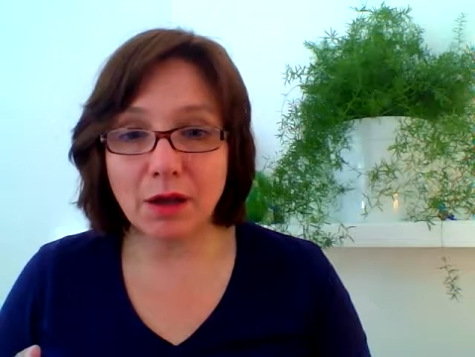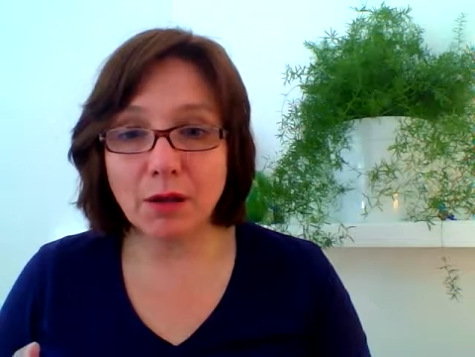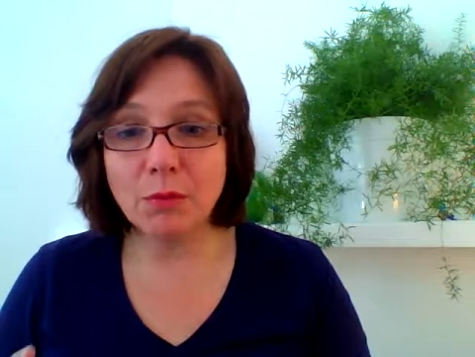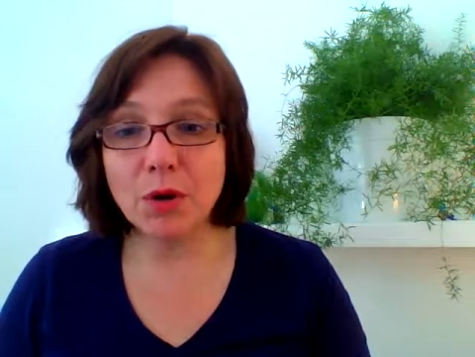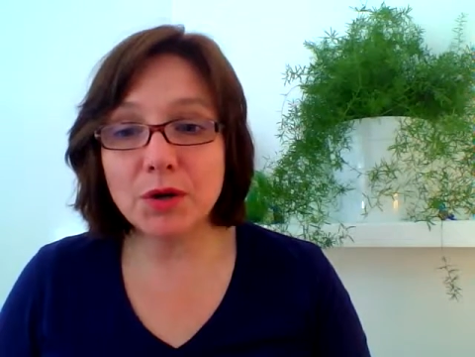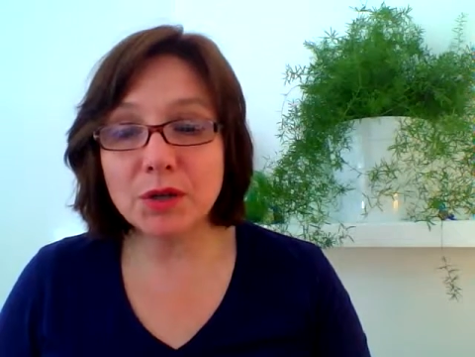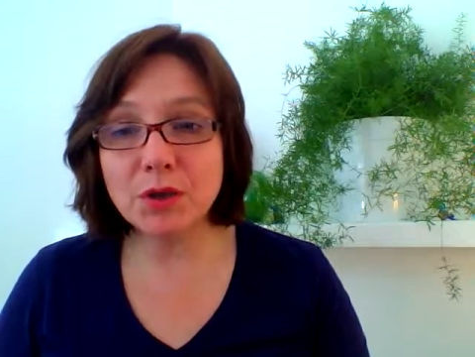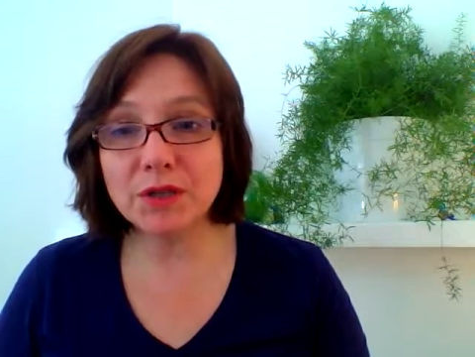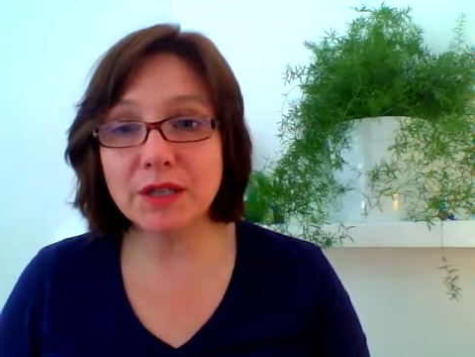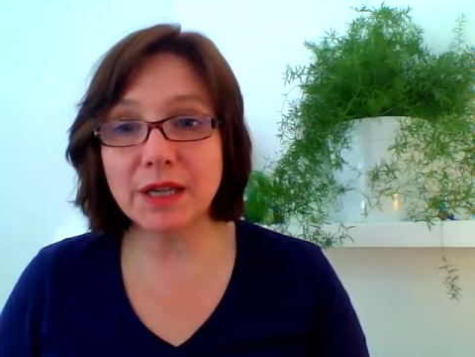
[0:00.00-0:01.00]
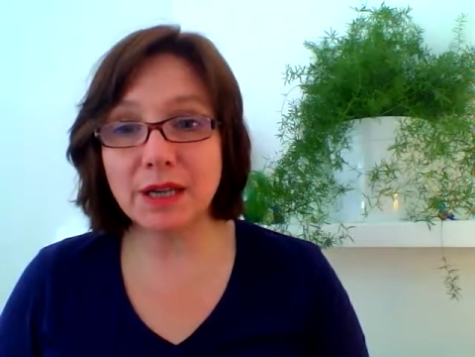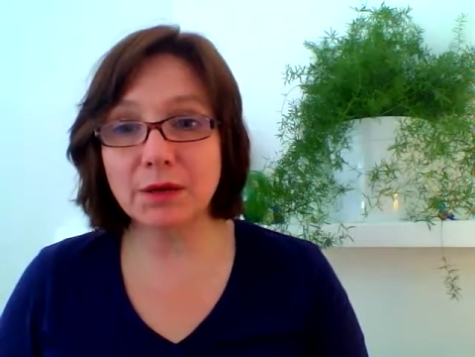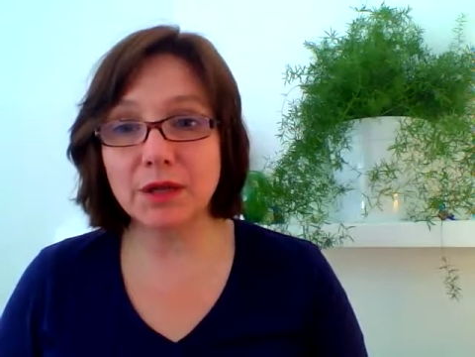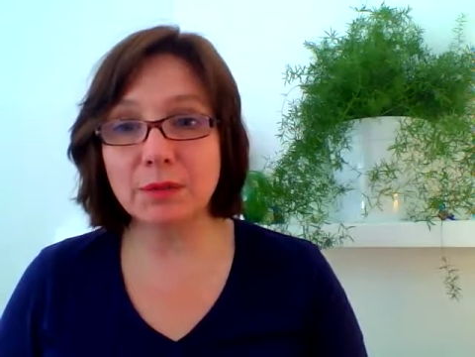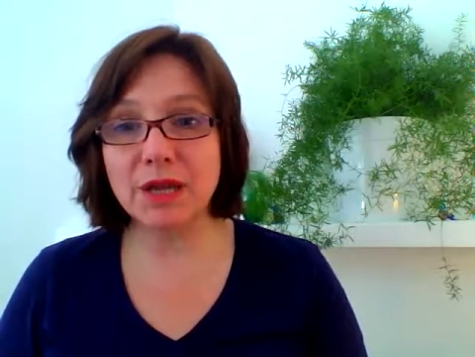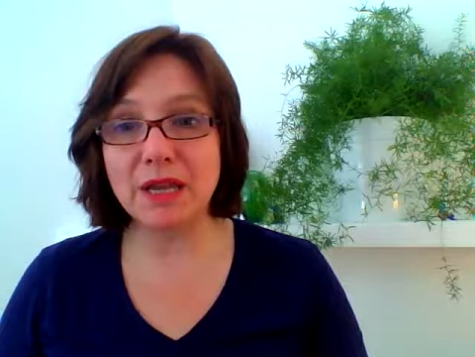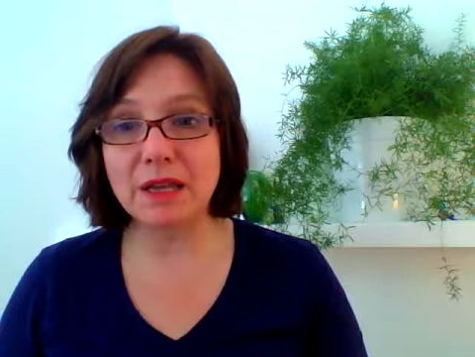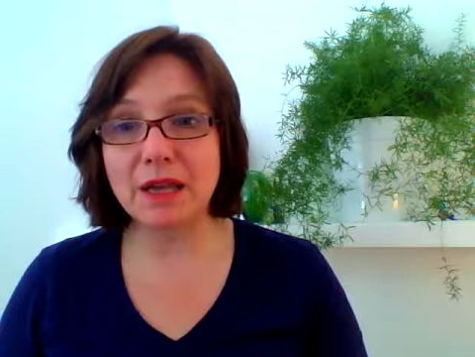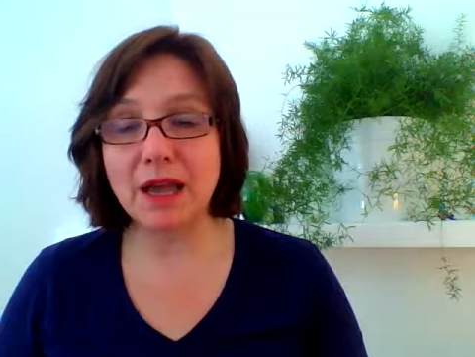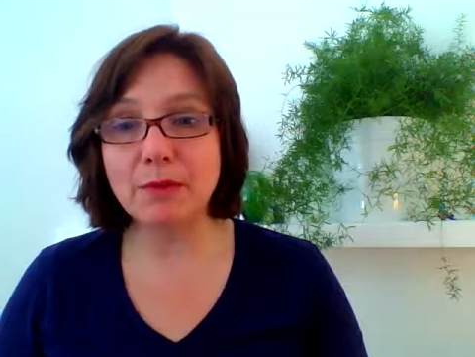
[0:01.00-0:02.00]
a more rotten
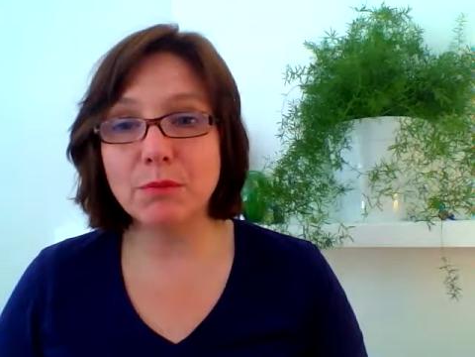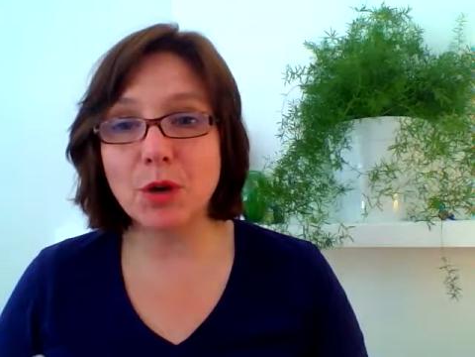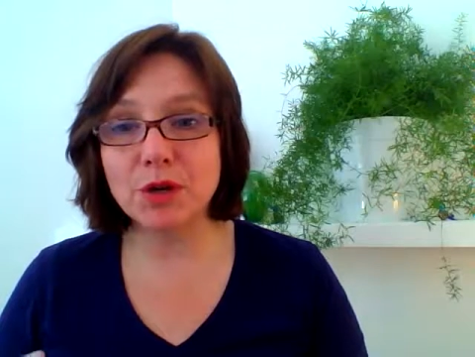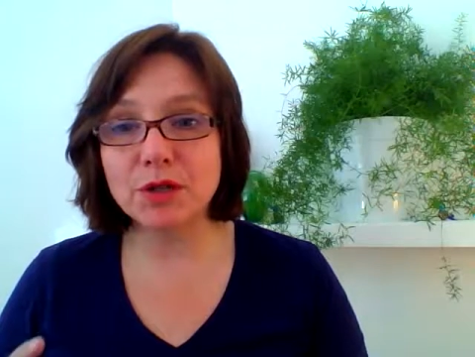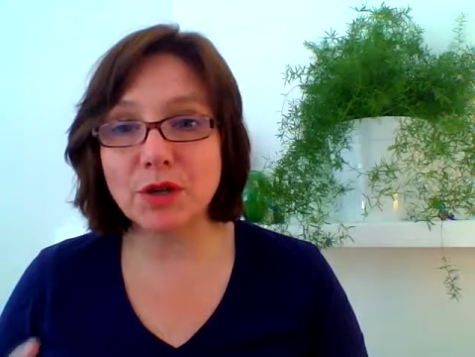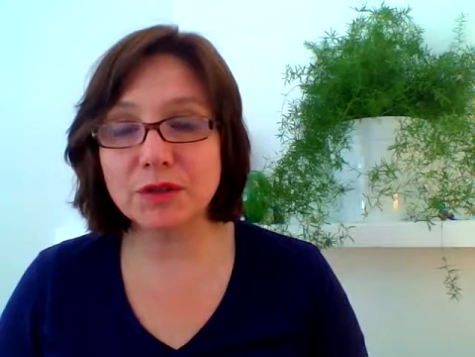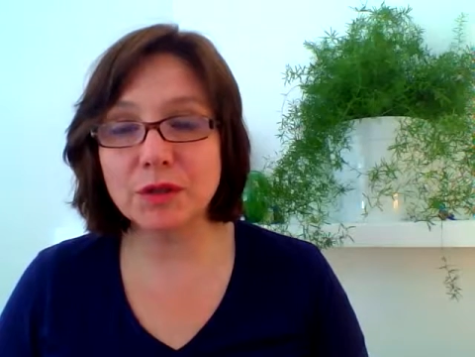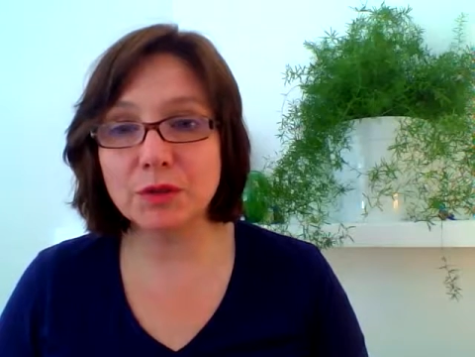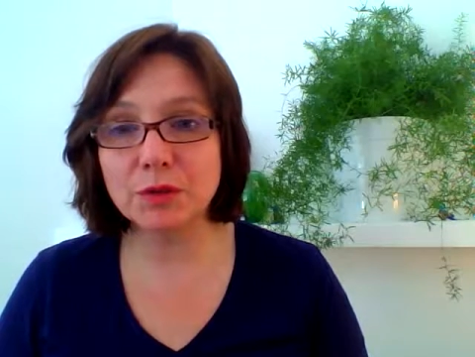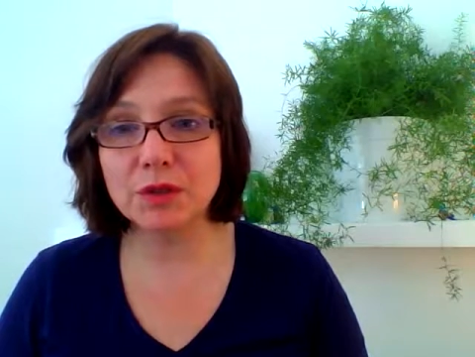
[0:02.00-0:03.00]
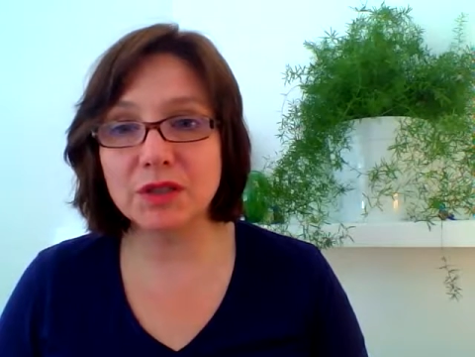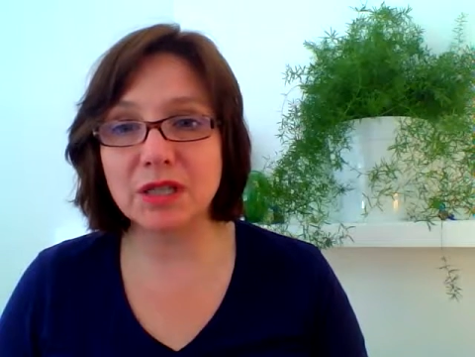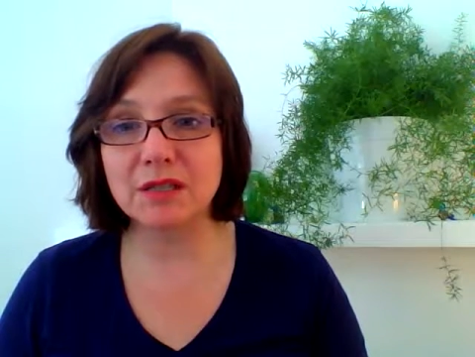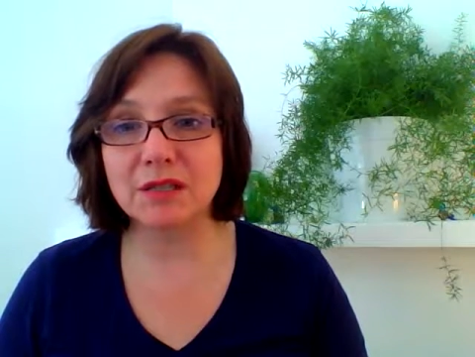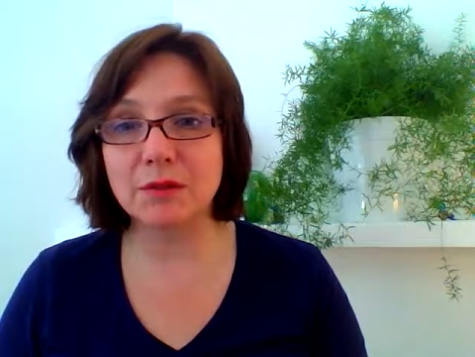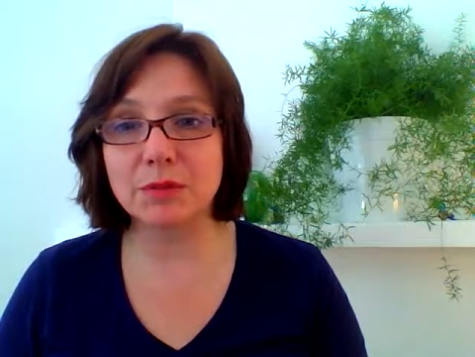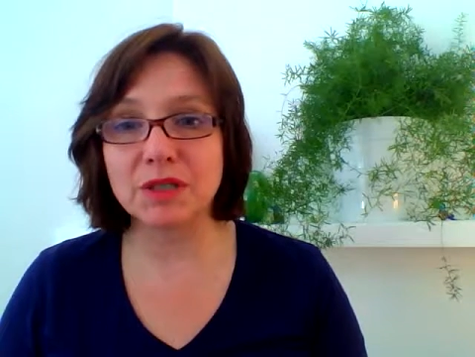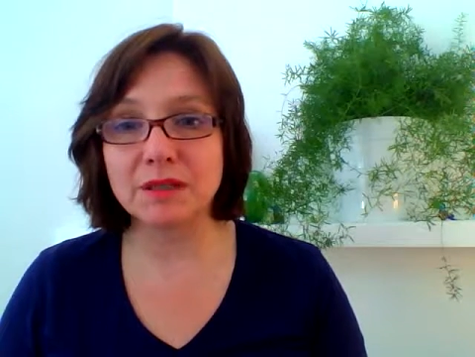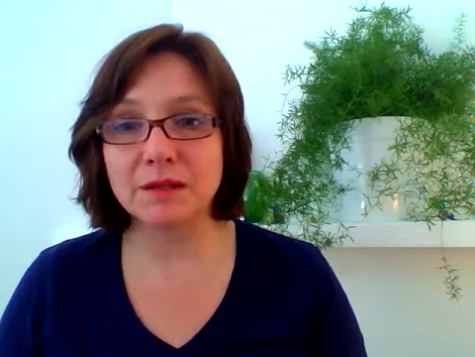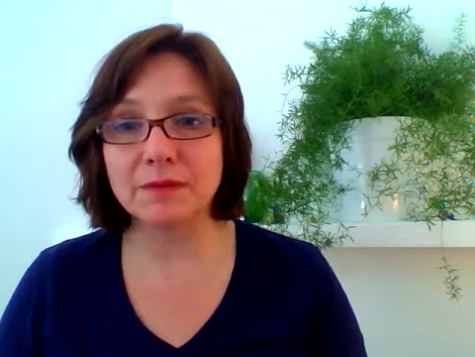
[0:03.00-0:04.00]
economy and more rotten court systems
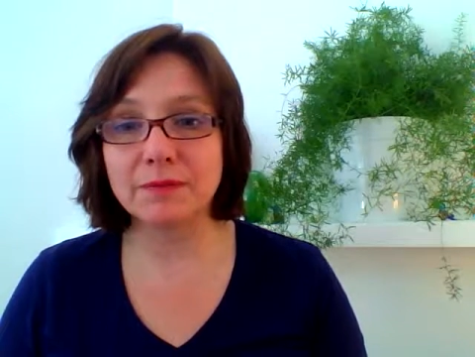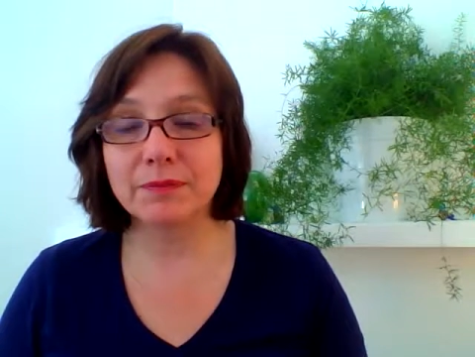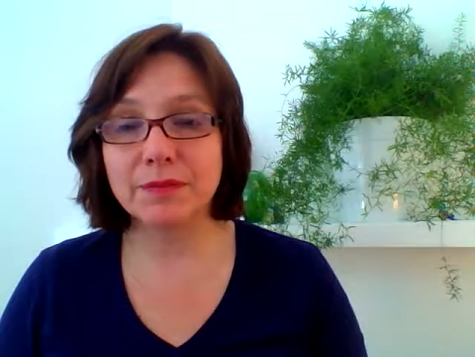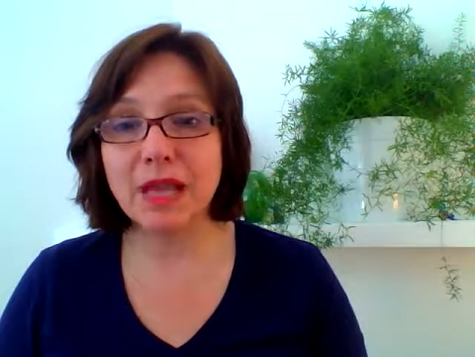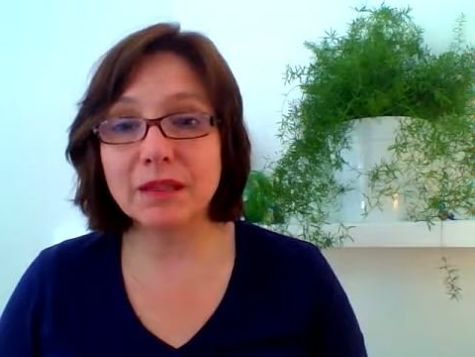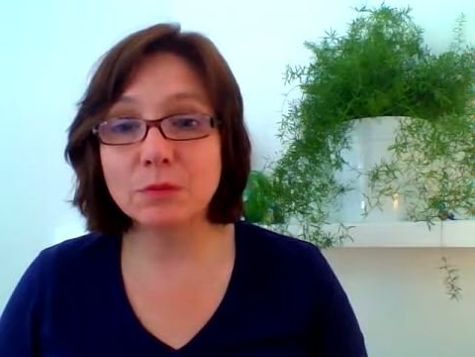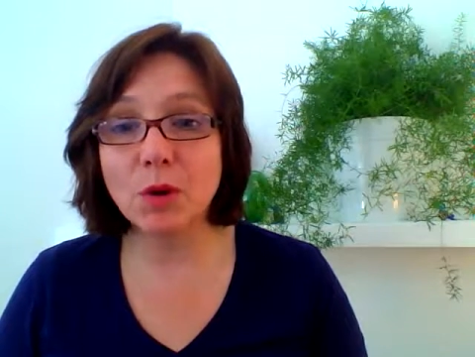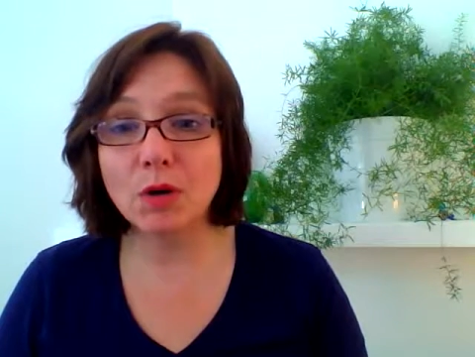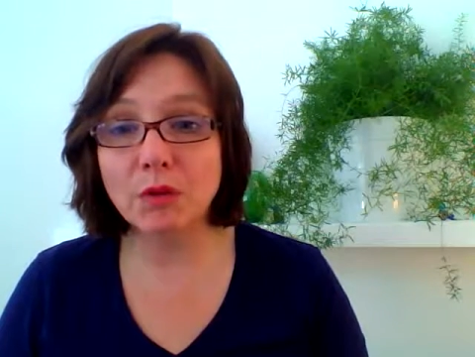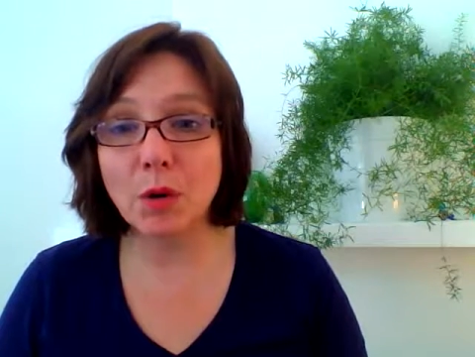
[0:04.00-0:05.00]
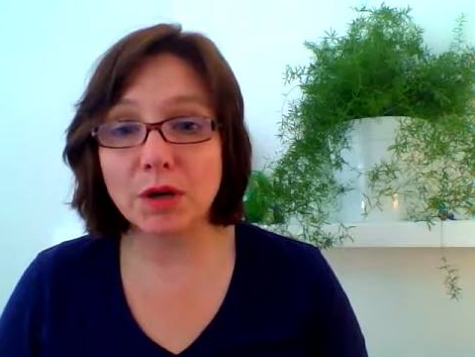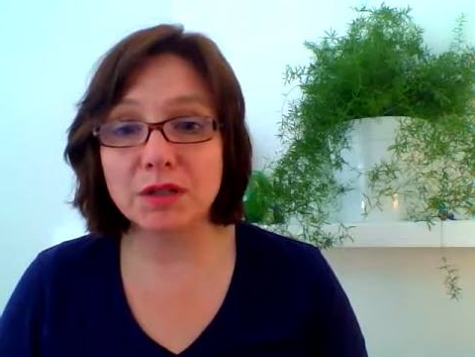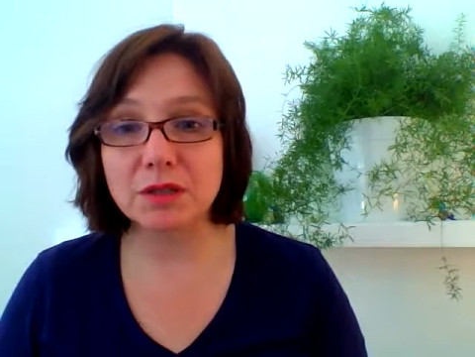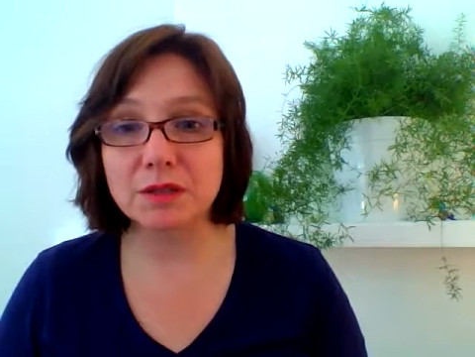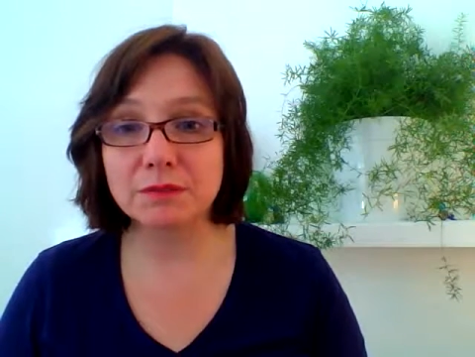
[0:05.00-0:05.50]
and more wars.